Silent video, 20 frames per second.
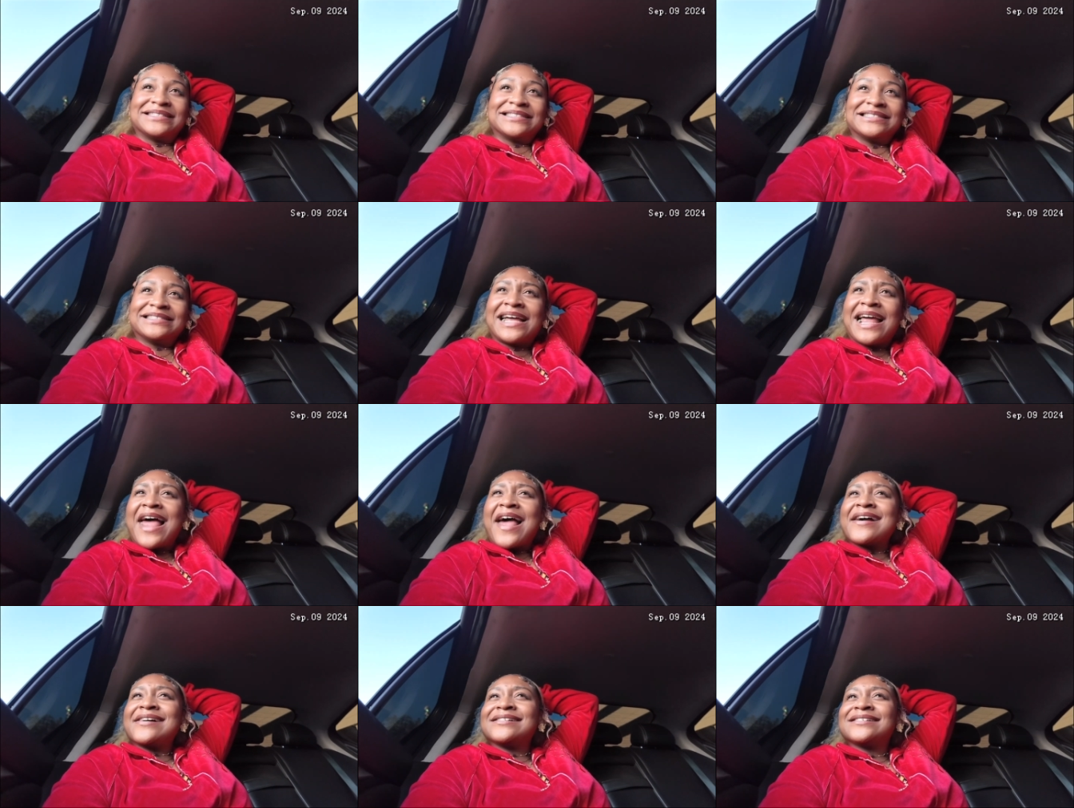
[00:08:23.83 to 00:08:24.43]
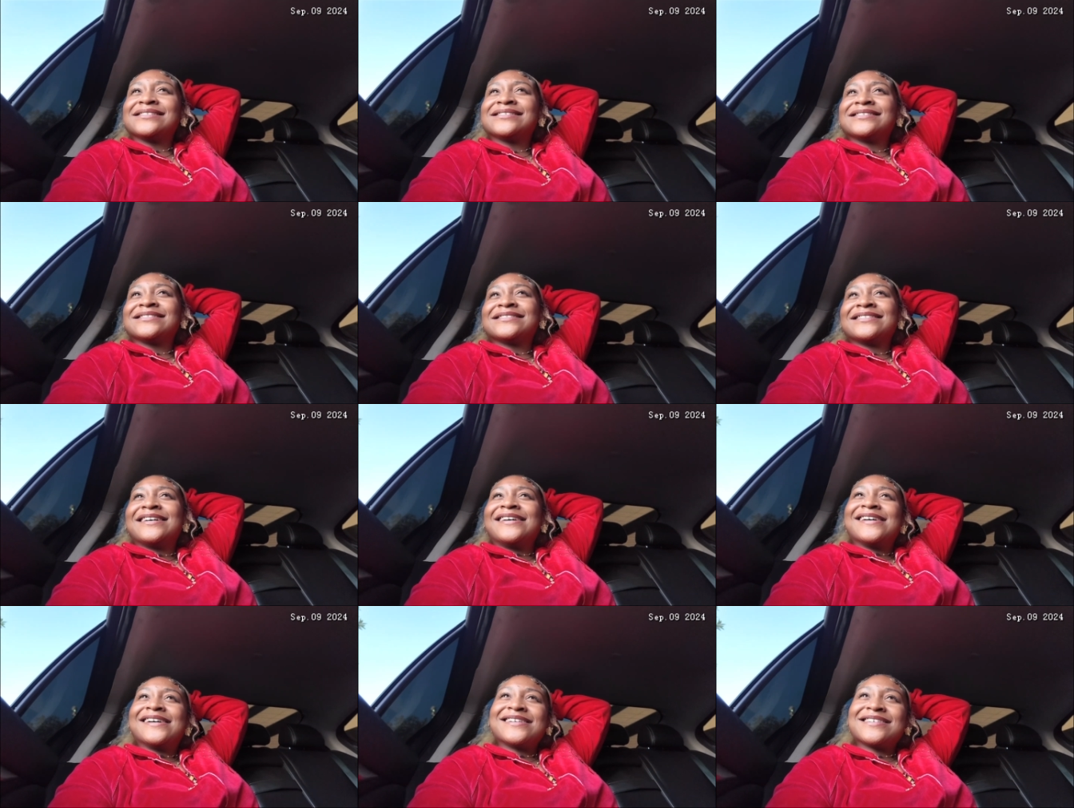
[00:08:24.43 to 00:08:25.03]
Yeah, you wasting
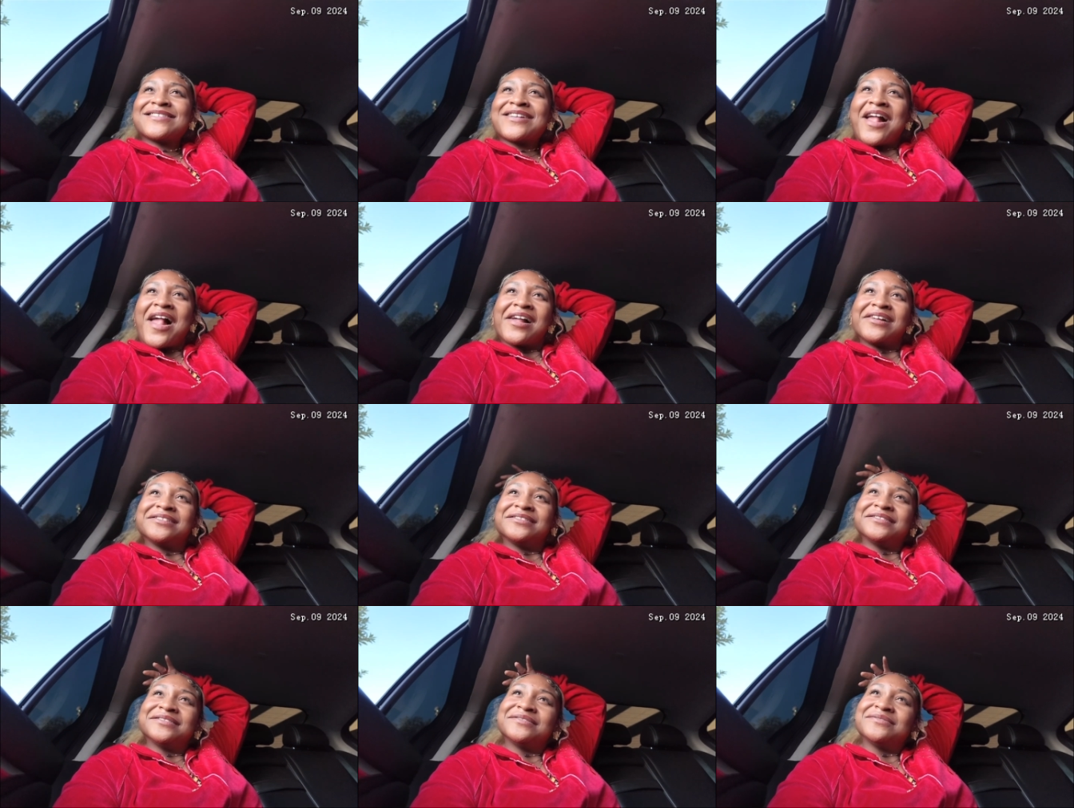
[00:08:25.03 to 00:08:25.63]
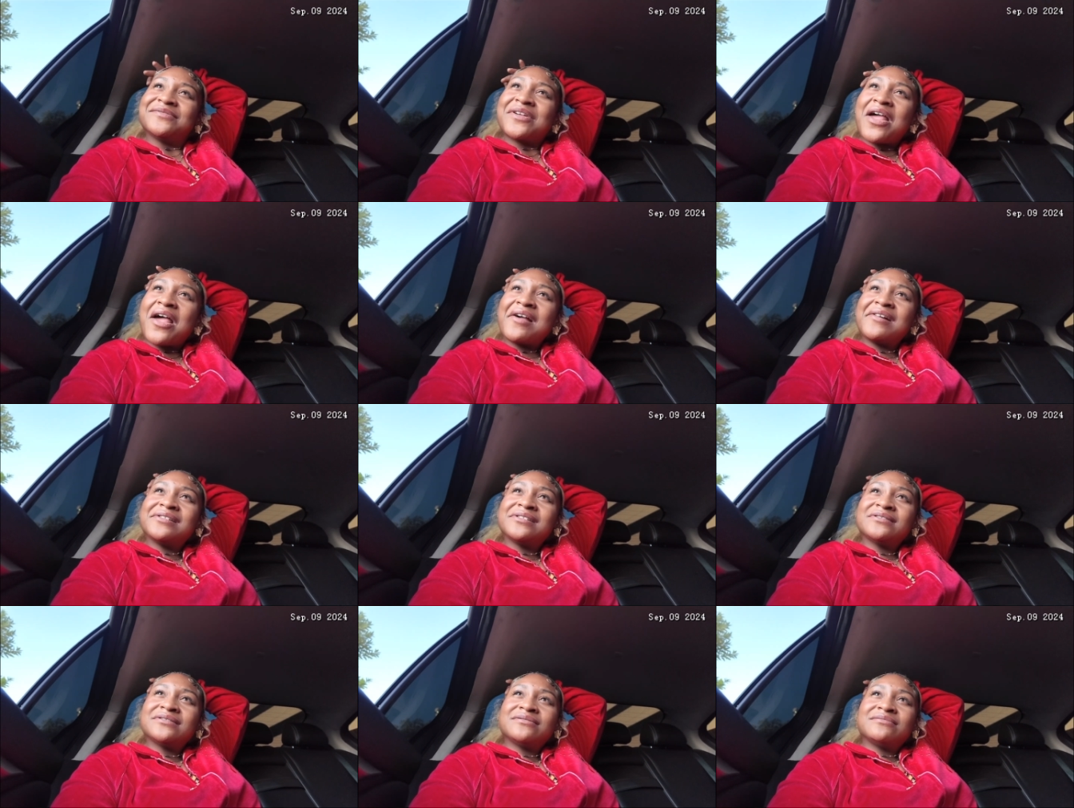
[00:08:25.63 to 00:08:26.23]
your time. She brother. came home the other
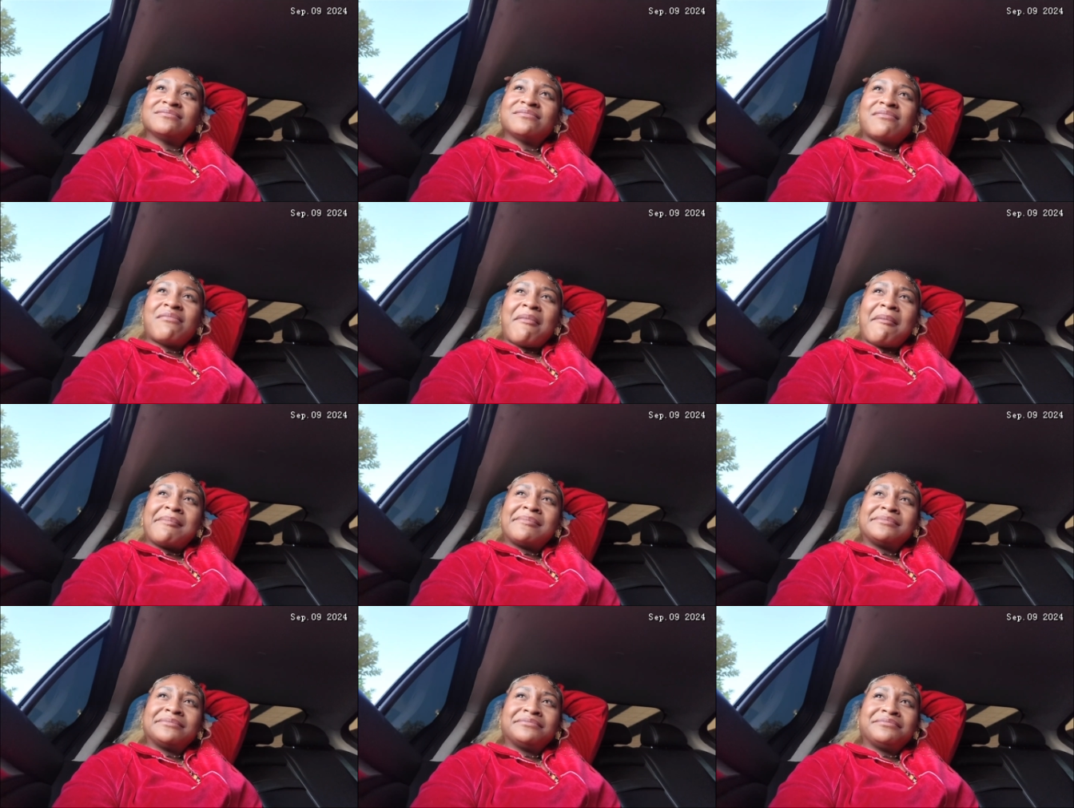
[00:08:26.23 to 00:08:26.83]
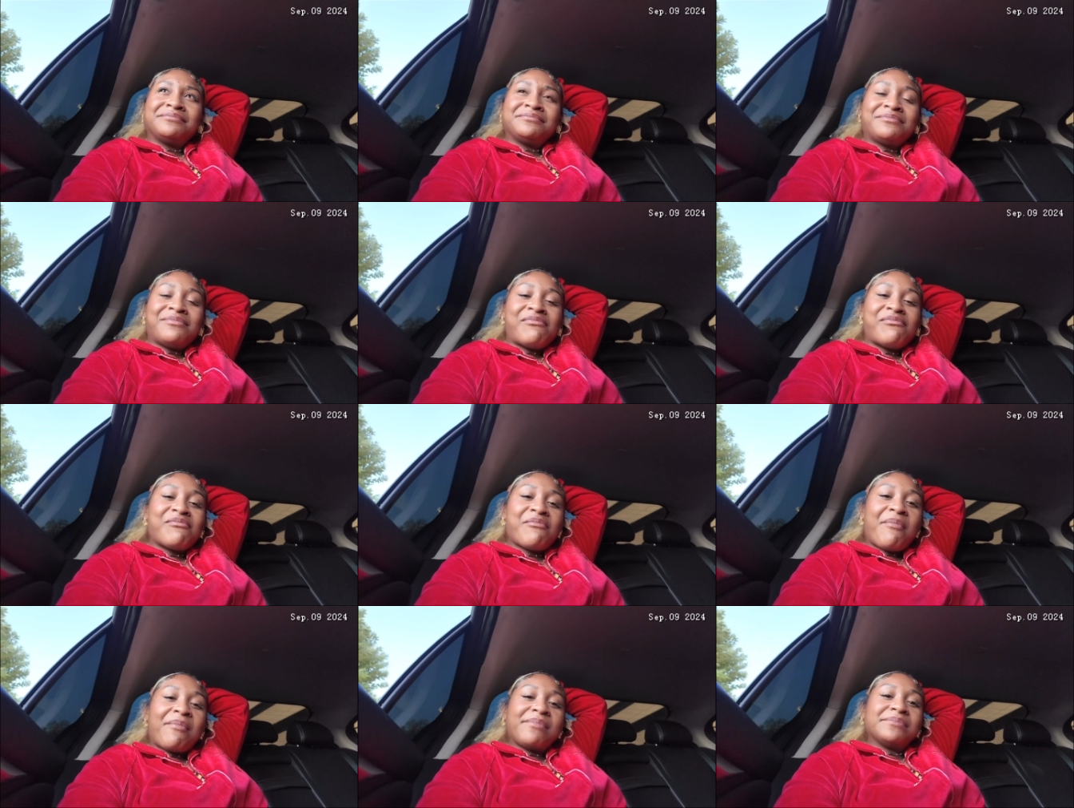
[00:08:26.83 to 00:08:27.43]
day fucking drunk as
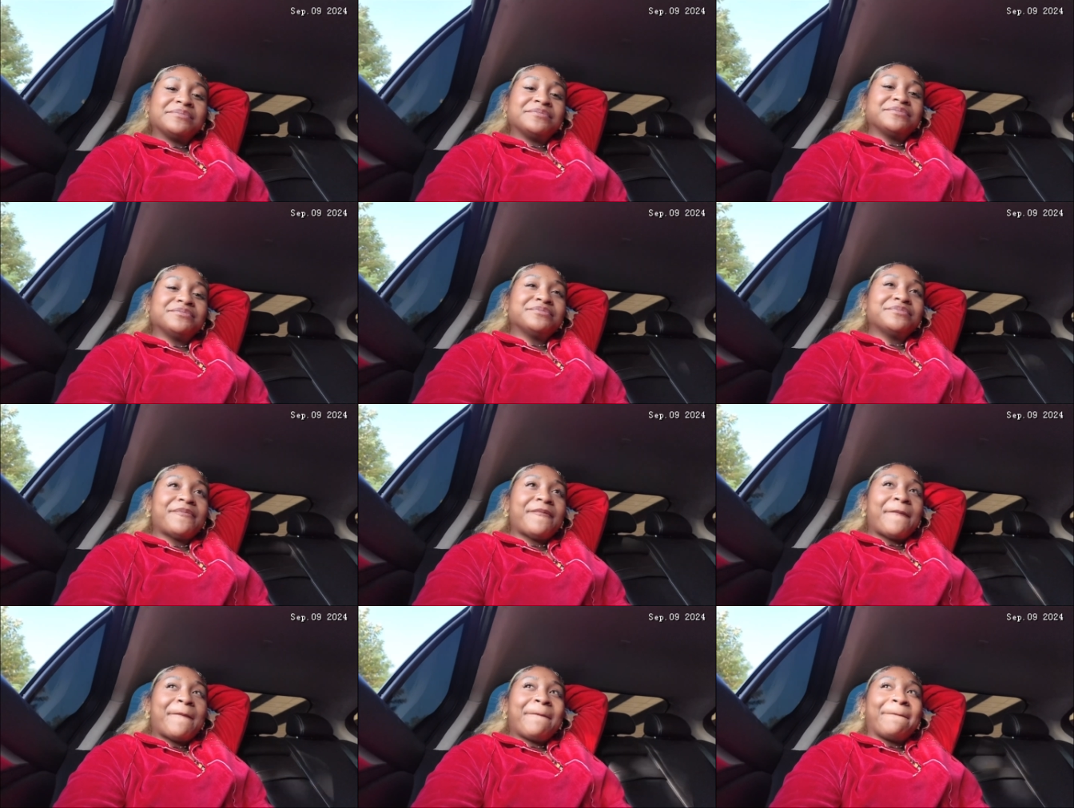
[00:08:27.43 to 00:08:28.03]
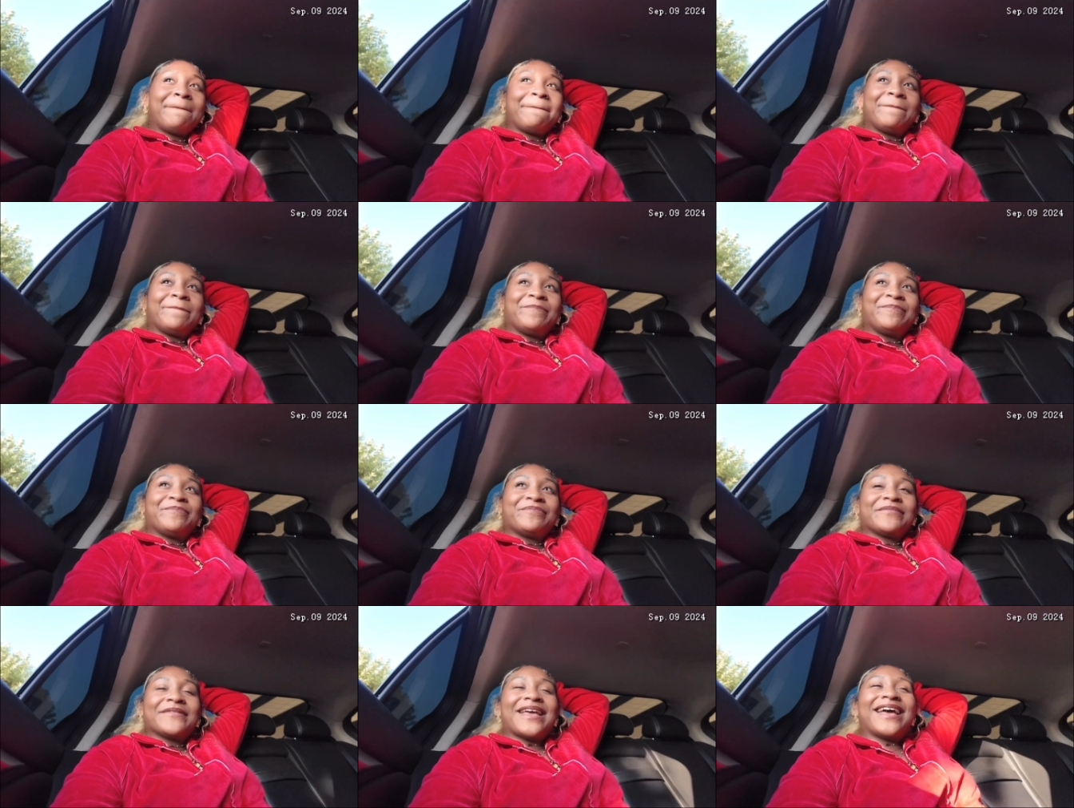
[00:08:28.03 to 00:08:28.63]
fuck, whispering in my ear
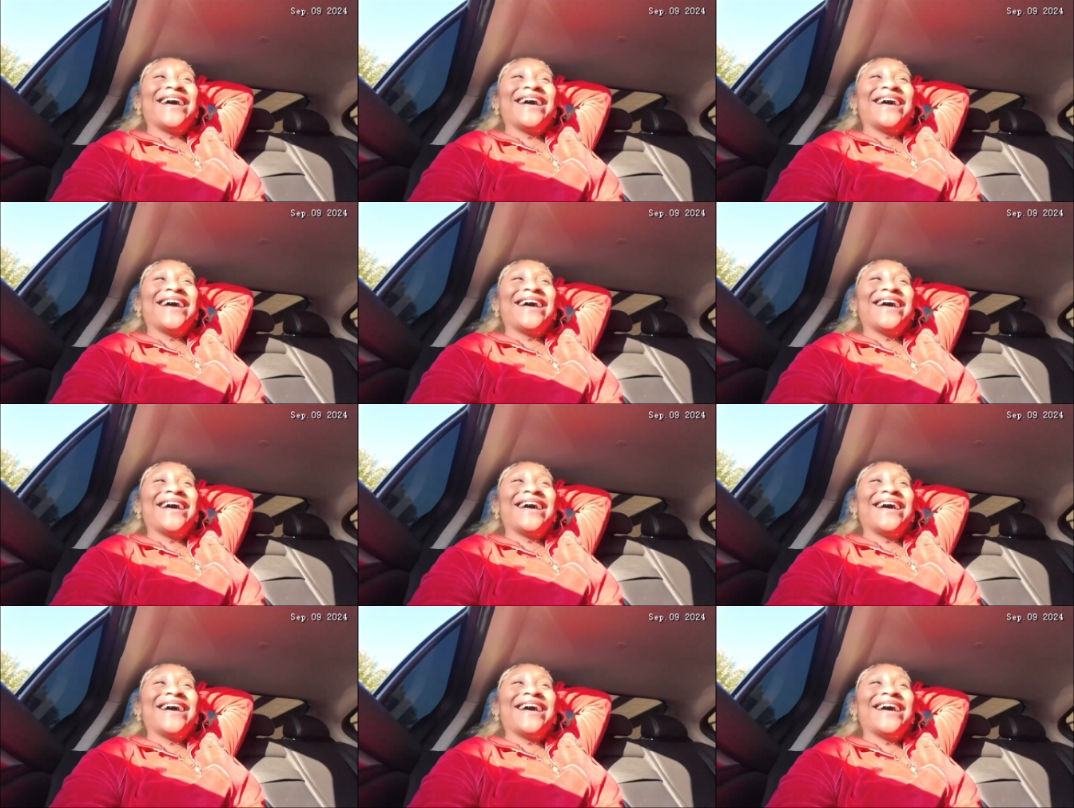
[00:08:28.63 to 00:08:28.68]
and shit.